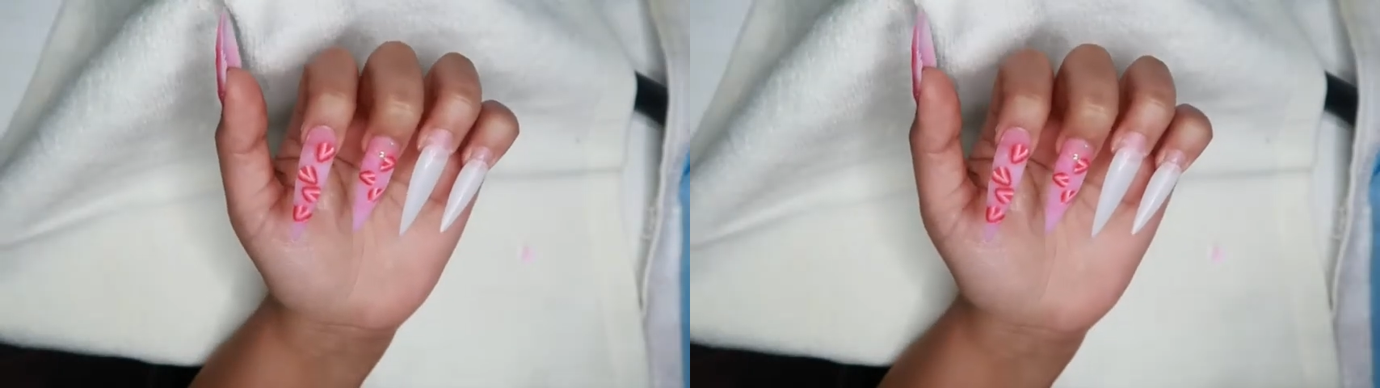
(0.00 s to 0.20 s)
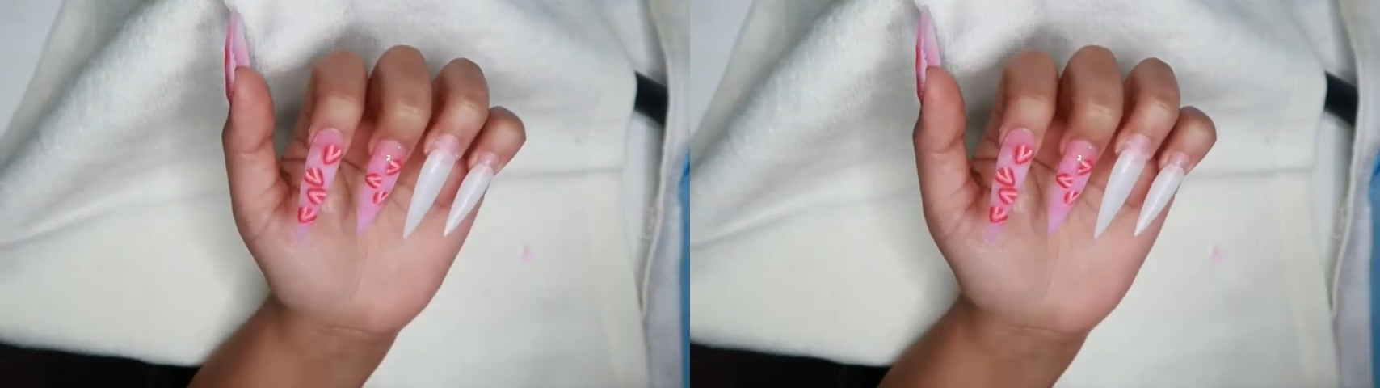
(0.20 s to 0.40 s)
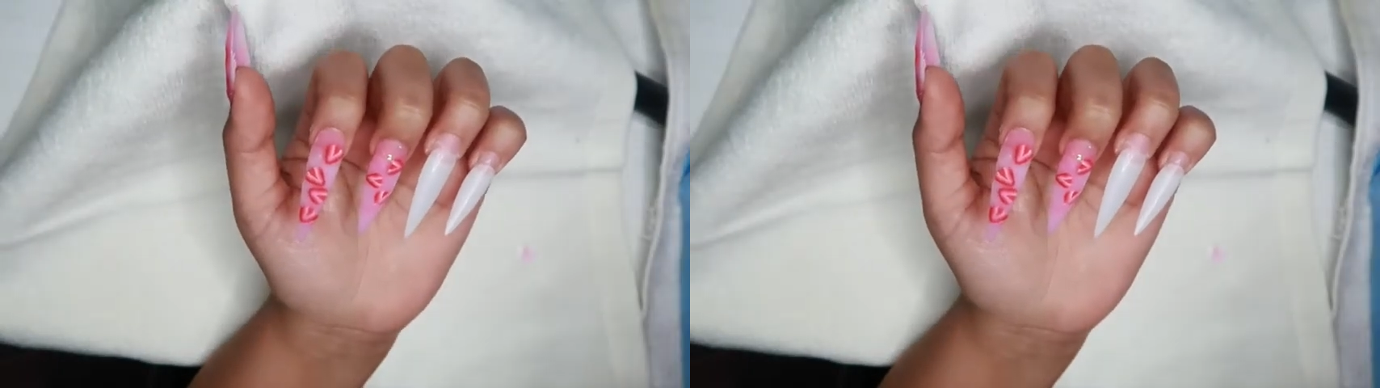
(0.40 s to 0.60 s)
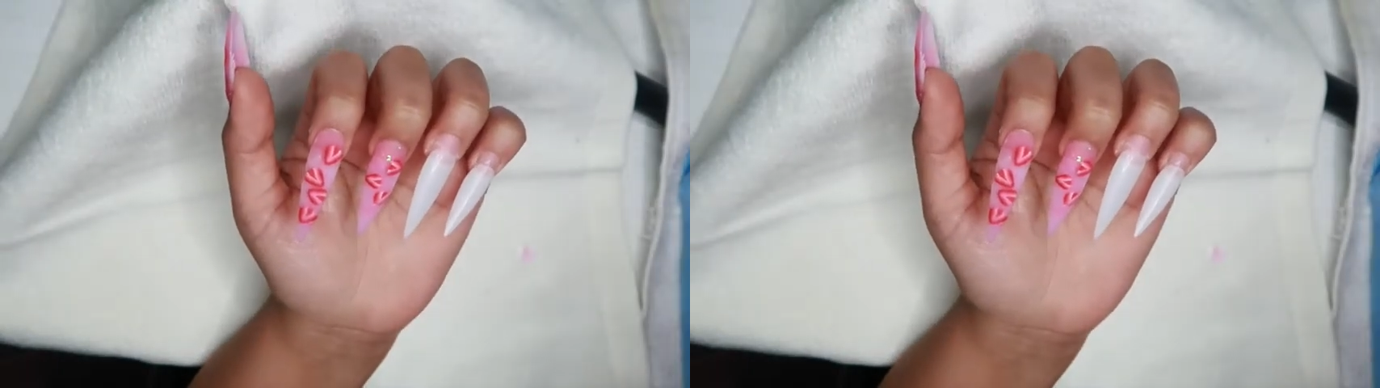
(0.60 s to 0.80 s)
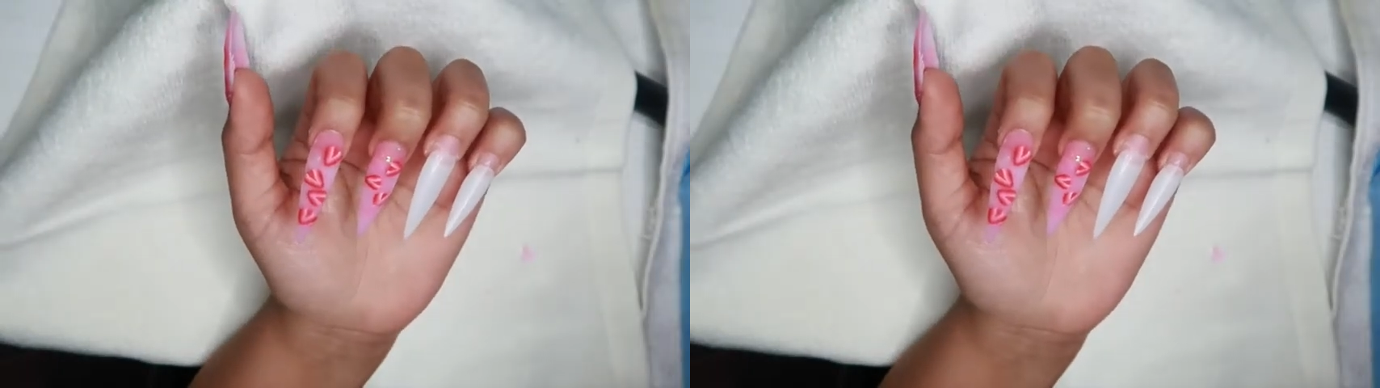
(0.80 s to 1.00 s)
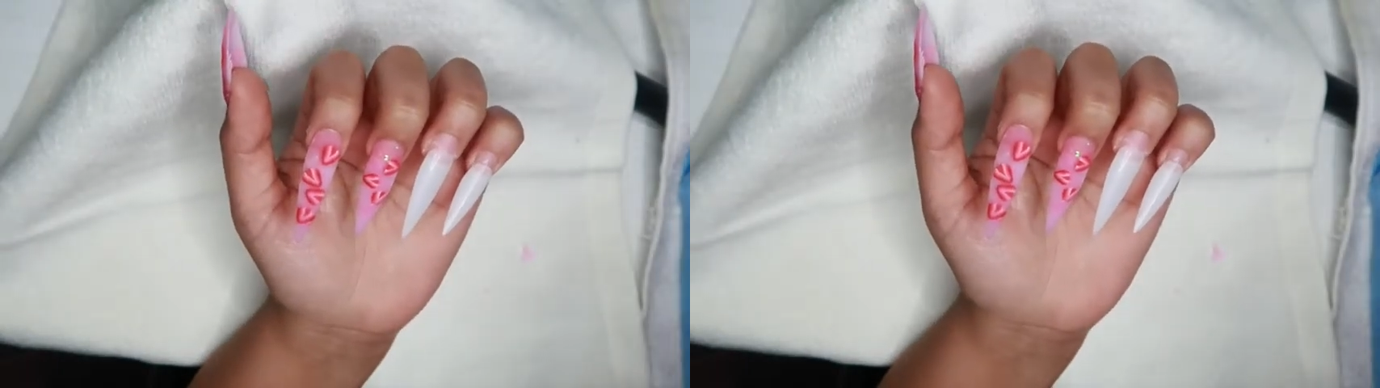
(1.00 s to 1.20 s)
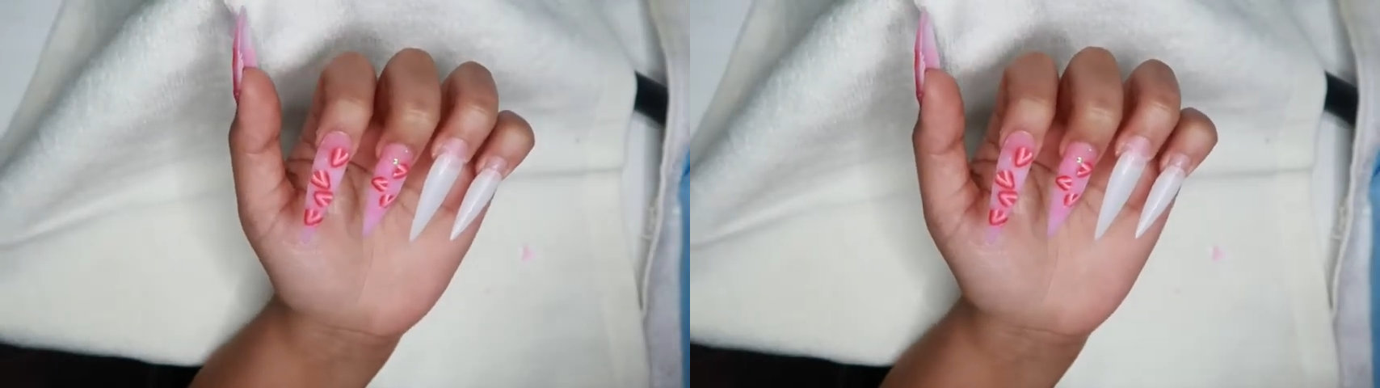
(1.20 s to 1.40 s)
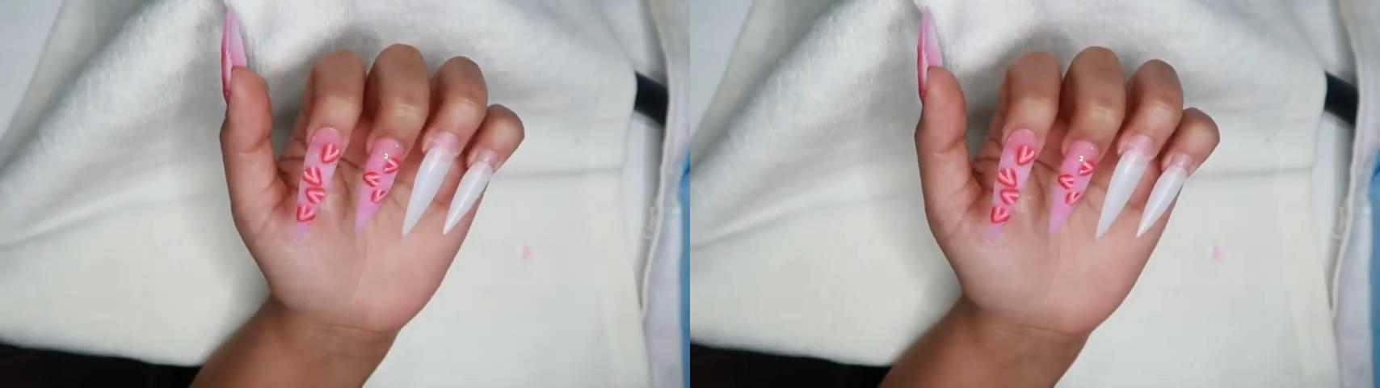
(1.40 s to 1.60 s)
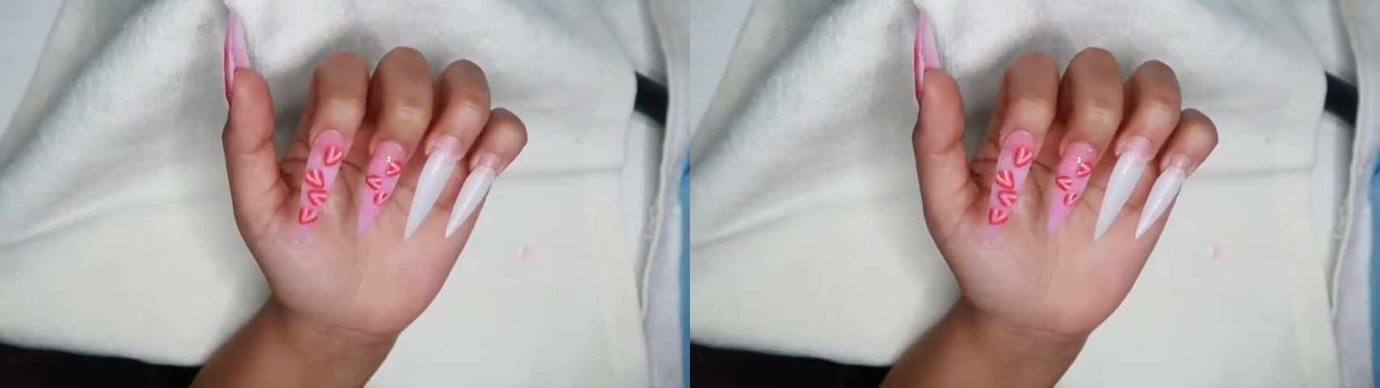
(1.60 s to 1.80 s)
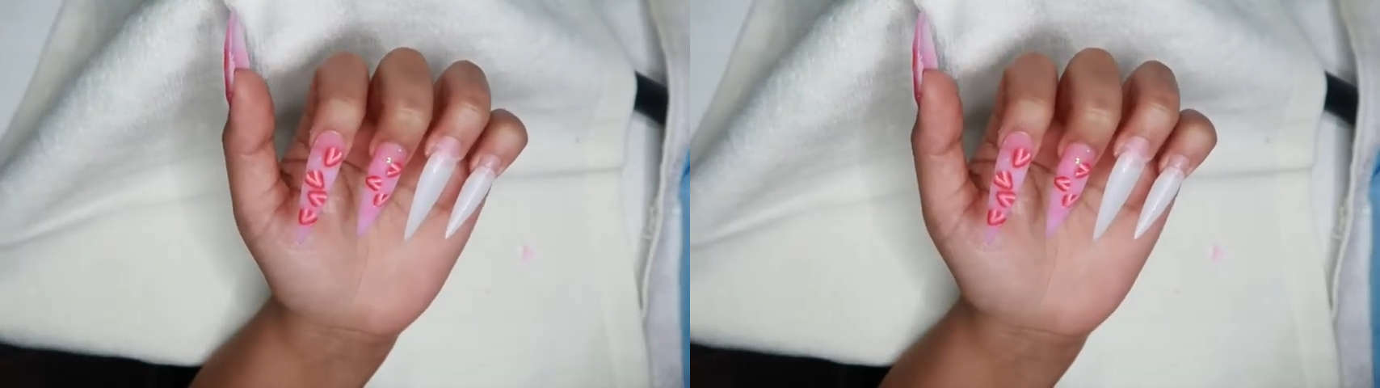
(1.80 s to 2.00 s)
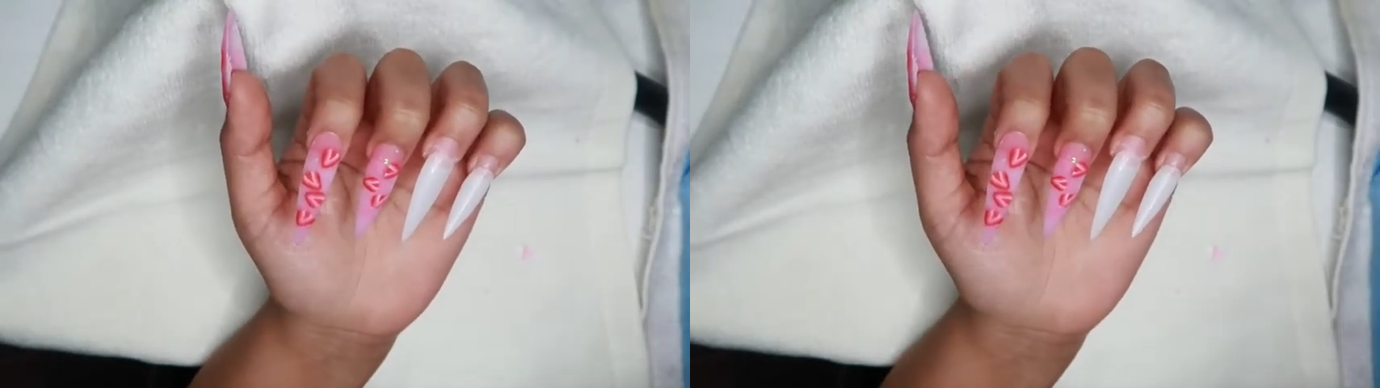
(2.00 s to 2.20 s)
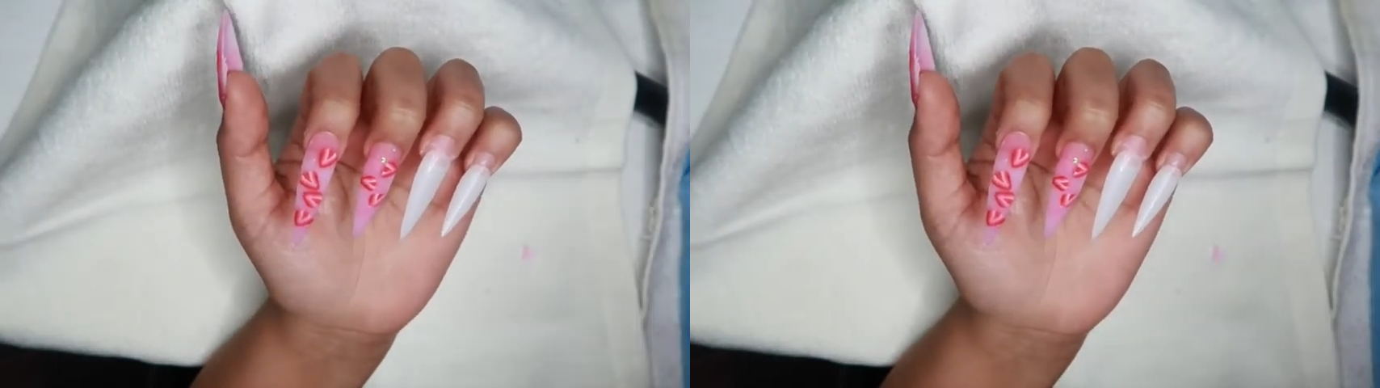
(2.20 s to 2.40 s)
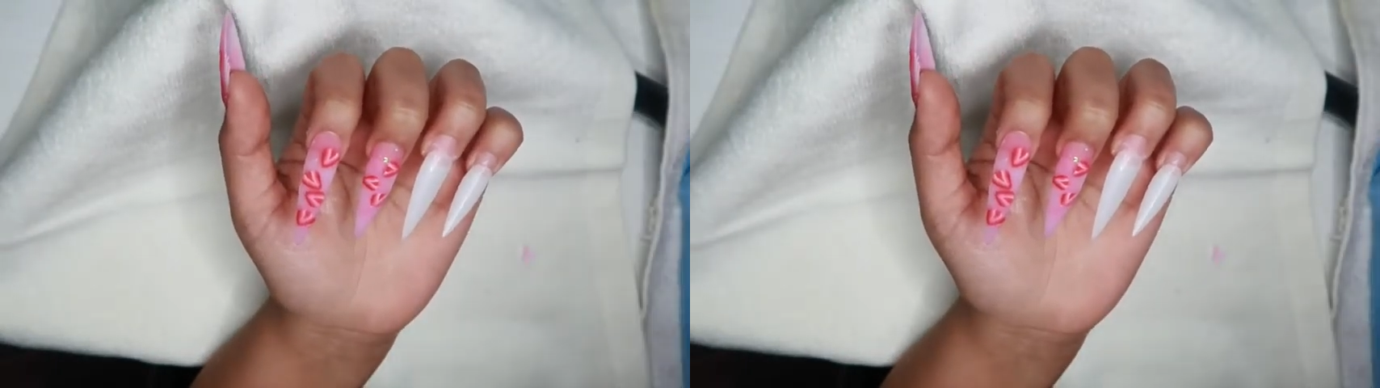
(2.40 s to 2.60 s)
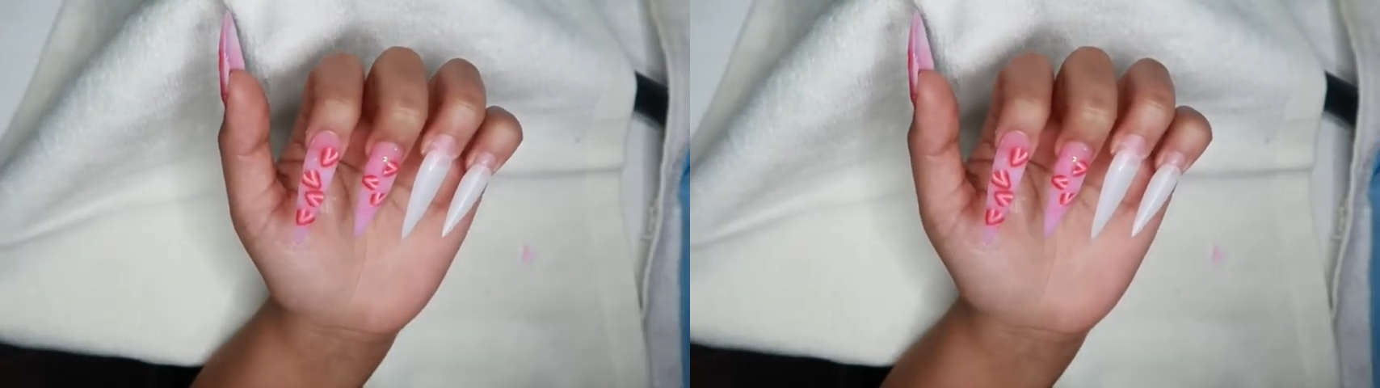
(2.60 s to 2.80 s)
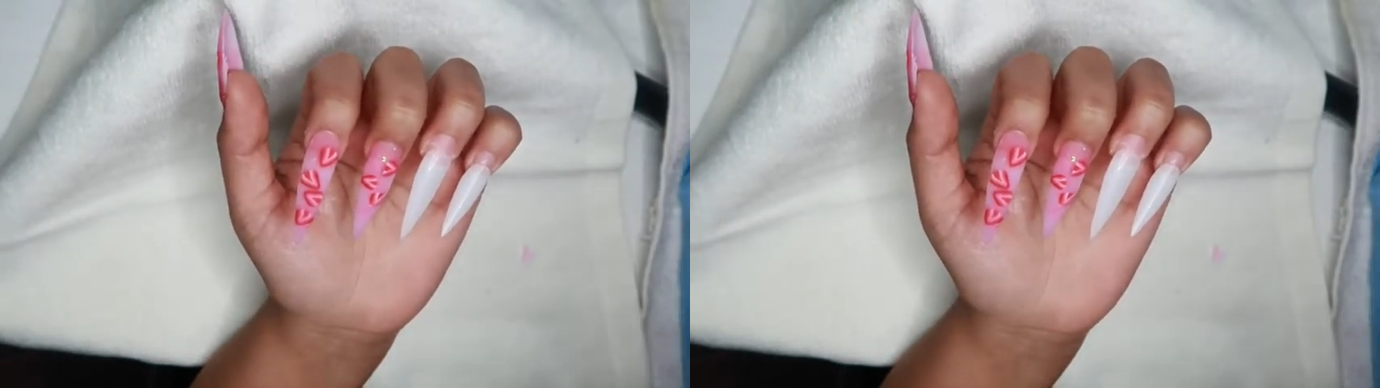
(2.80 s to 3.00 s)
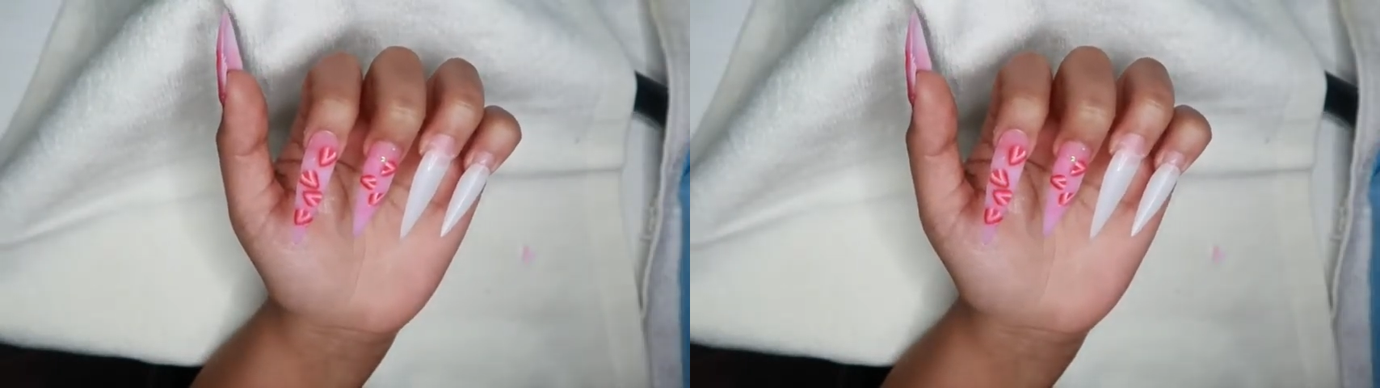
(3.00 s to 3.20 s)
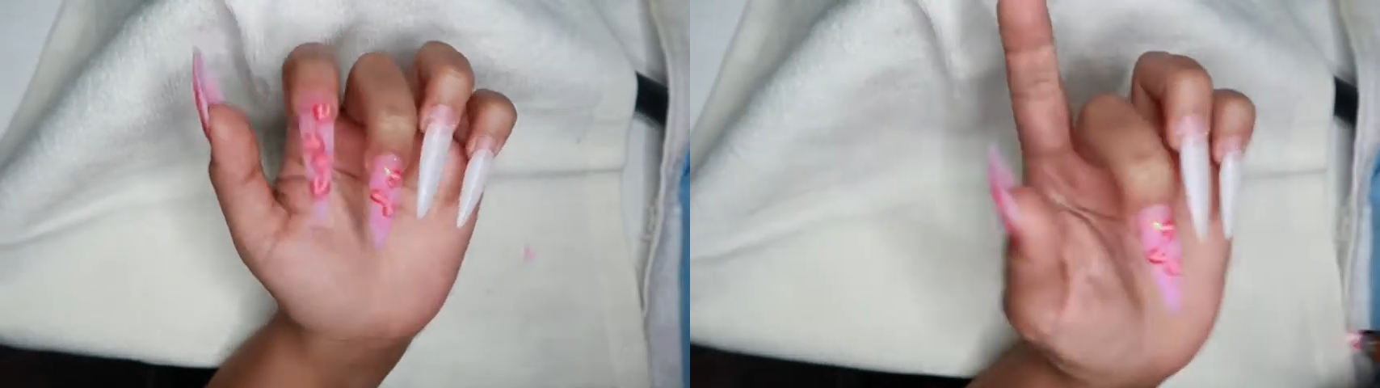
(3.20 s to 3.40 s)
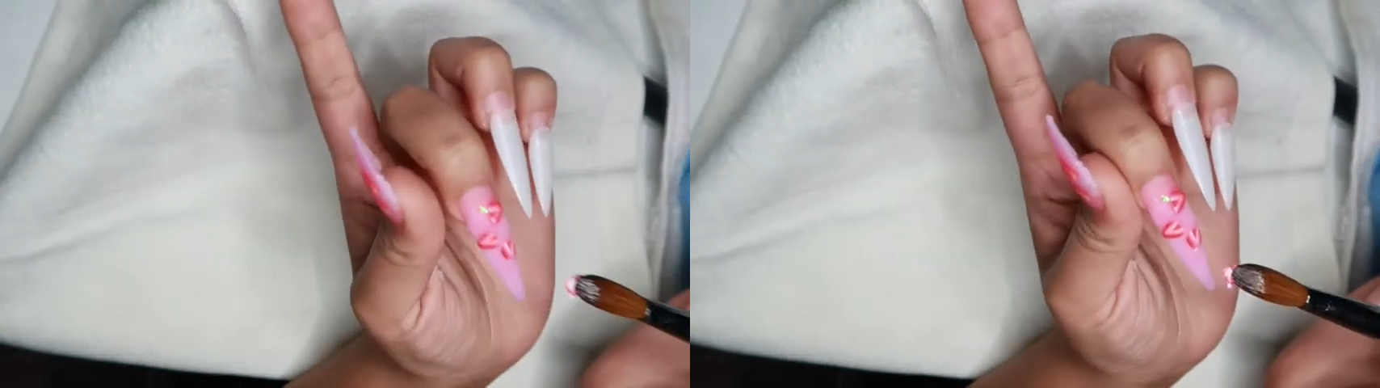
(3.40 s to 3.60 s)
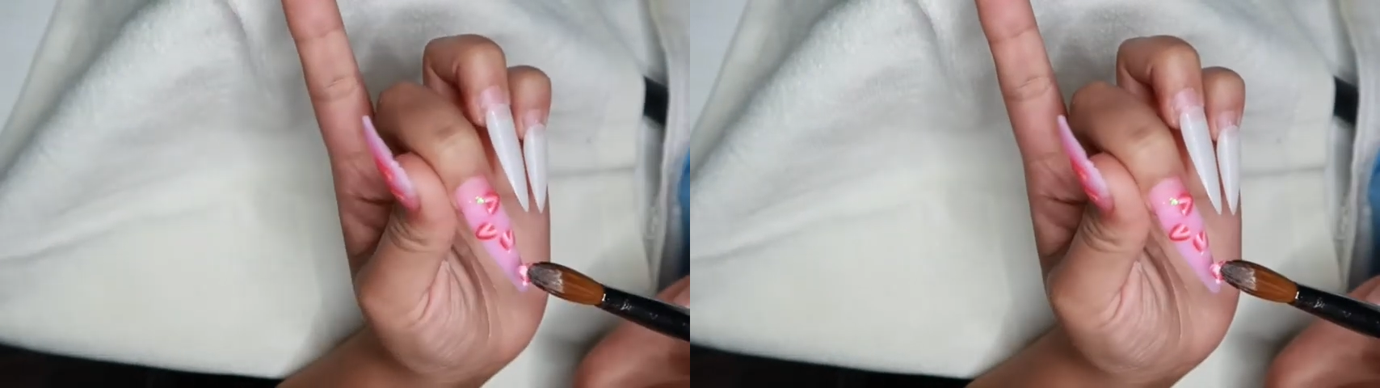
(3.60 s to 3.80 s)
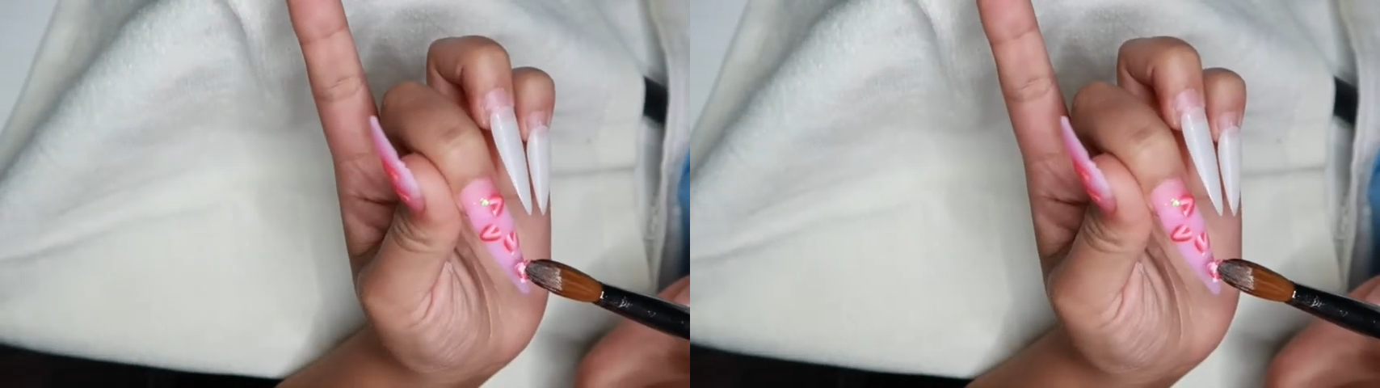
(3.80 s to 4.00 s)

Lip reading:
(no speaker visible)